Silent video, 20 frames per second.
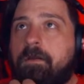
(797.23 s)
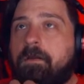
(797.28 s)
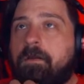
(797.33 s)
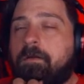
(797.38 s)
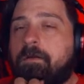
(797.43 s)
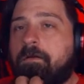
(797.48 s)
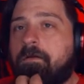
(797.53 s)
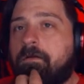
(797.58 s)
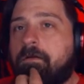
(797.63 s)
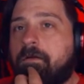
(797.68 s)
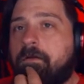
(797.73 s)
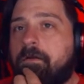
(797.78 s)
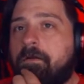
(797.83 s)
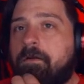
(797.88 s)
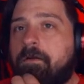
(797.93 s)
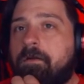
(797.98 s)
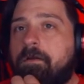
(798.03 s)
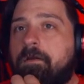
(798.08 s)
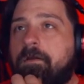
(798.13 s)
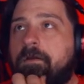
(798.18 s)

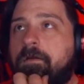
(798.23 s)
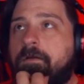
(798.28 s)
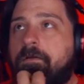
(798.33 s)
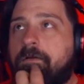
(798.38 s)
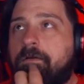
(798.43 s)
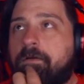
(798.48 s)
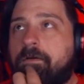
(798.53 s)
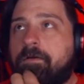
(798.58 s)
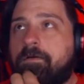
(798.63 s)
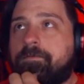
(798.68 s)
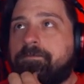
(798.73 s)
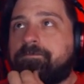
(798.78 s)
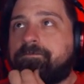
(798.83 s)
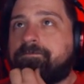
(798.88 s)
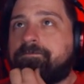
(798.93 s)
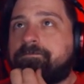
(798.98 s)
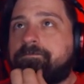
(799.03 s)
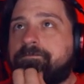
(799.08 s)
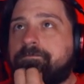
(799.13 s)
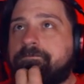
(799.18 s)

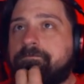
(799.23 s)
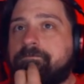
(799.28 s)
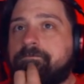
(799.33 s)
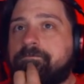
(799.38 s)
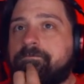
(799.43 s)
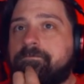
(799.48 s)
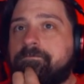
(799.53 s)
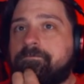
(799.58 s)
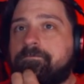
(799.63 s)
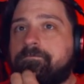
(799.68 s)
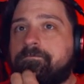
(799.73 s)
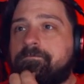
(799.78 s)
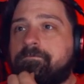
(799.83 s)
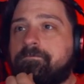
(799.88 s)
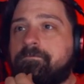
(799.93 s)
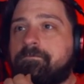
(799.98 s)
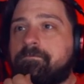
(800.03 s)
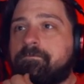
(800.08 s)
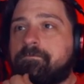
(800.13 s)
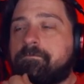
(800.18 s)

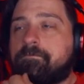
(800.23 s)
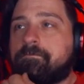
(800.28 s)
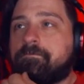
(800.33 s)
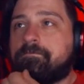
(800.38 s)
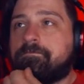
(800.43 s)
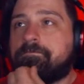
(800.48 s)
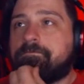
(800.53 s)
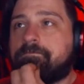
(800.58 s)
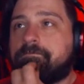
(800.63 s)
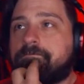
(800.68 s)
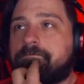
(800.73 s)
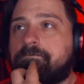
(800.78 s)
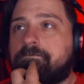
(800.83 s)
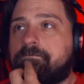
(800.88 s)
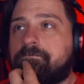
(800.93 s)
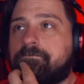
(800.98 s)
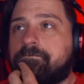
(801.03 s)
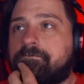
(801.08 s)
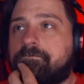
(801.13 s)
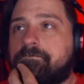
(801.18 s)

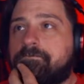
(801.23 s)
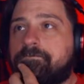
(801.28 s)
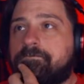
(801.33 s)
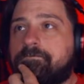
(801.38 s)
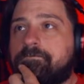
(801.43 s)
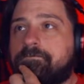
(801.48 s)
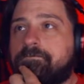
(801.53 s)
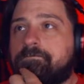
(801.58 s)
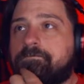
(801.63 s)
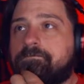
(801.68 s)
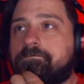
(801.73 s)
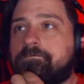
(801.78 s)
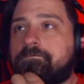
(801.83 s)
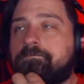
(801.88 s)
[no speech]